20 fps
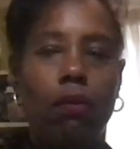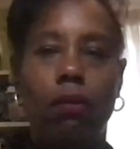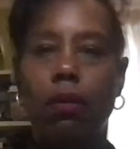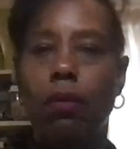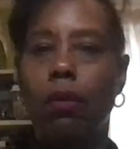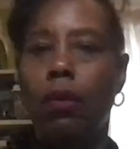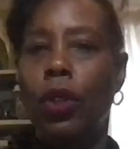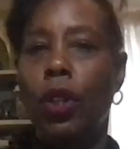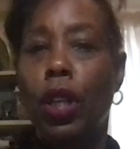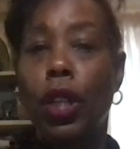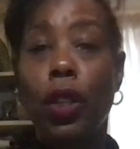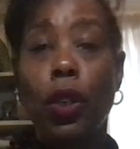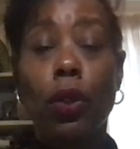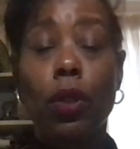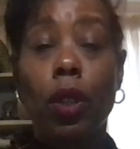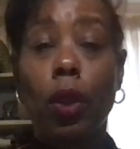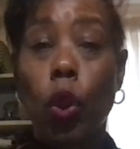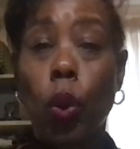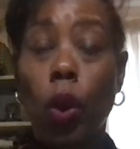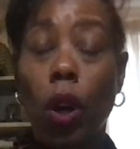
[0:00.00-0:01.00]
you can use
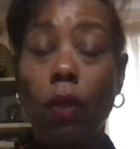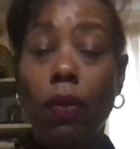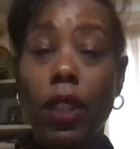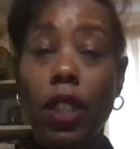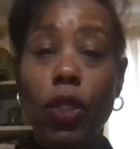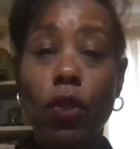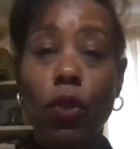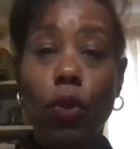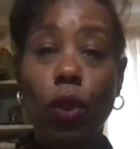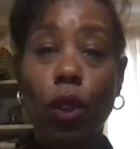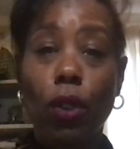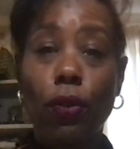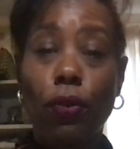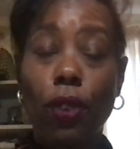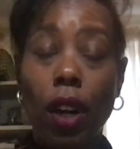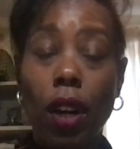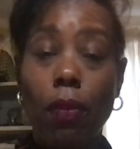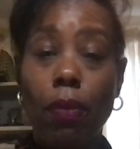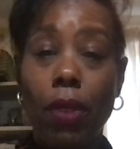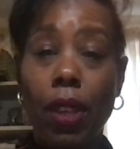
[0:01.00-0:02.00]
a 12-inch ruler
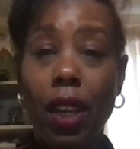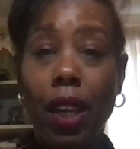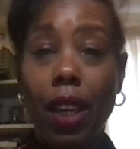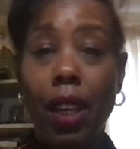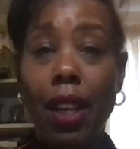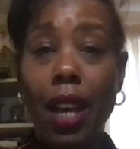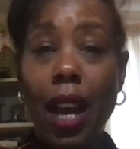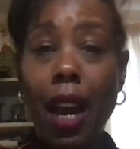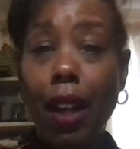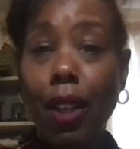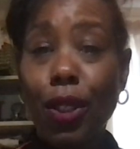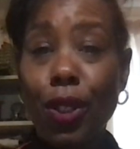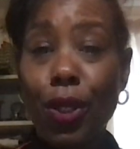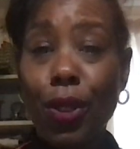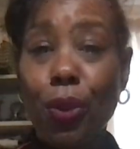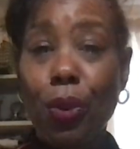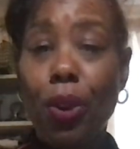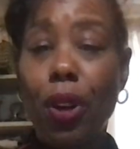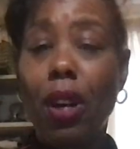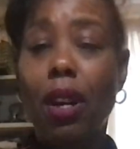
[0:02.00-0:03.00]
from the dollar
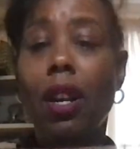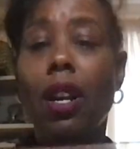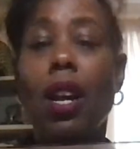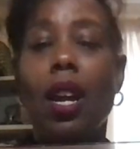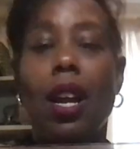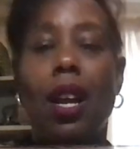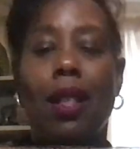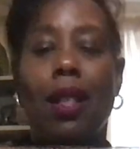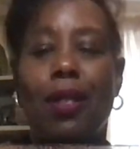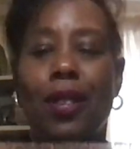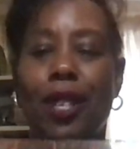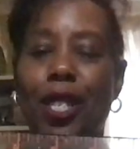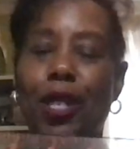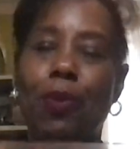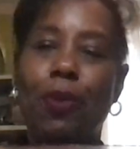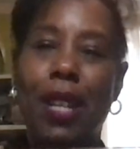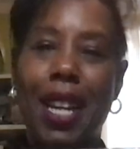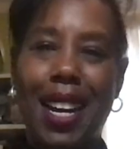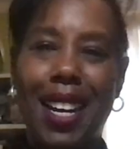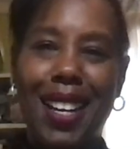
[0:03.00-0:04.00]
store. This
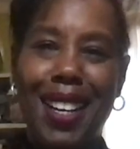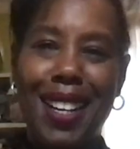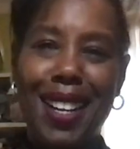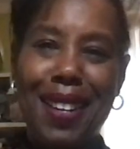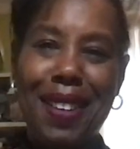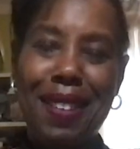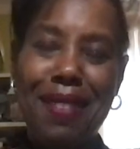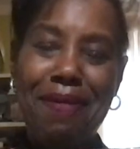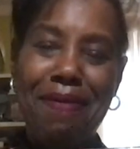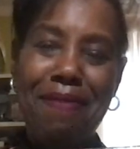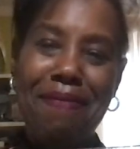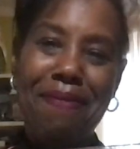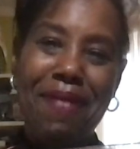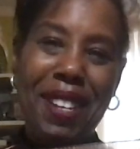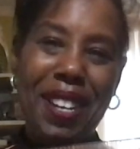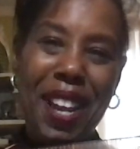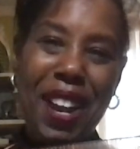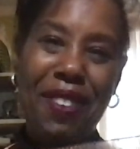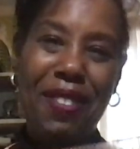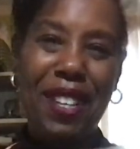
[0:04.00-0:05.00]
one I
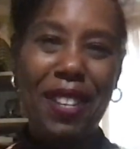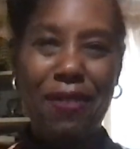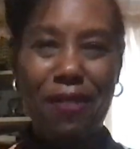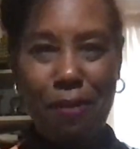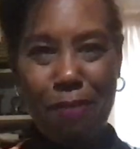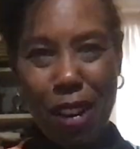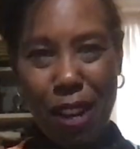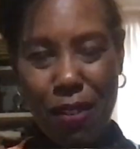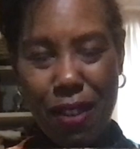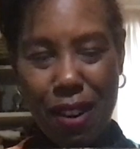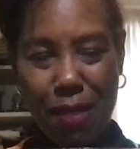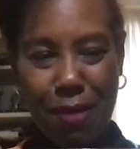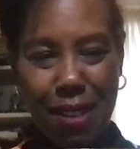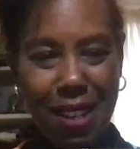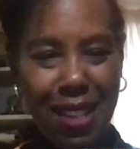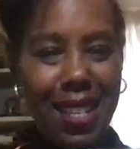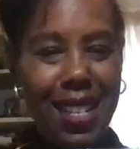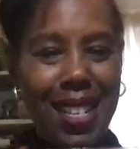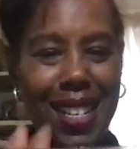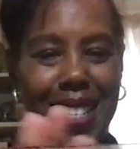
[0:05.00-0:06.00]
inherited from my grandma.
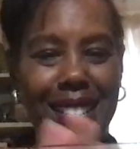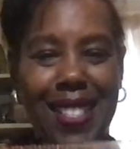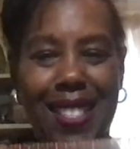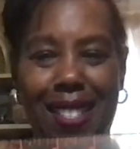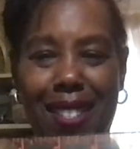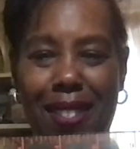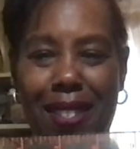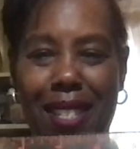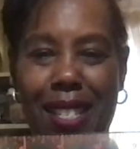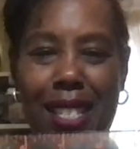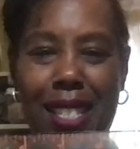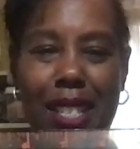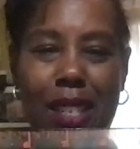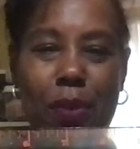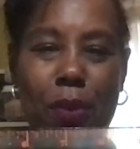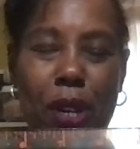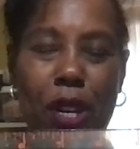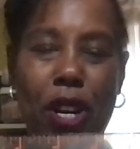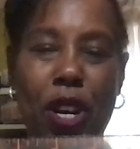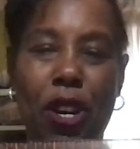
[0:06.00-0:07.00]
So this is
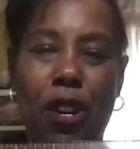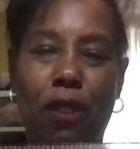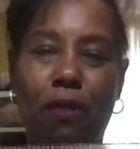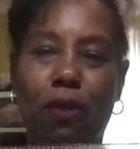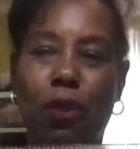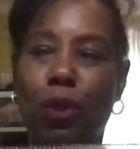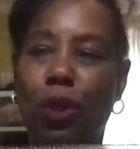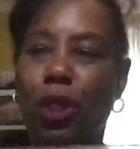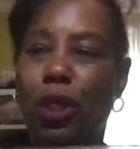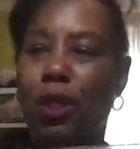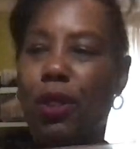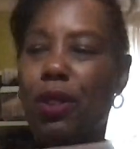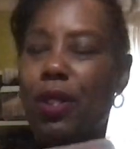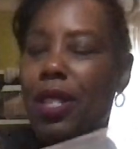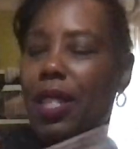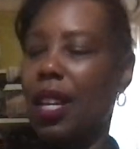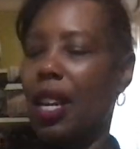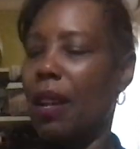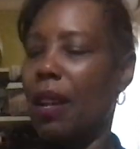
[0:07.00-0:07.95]
one of her rulers.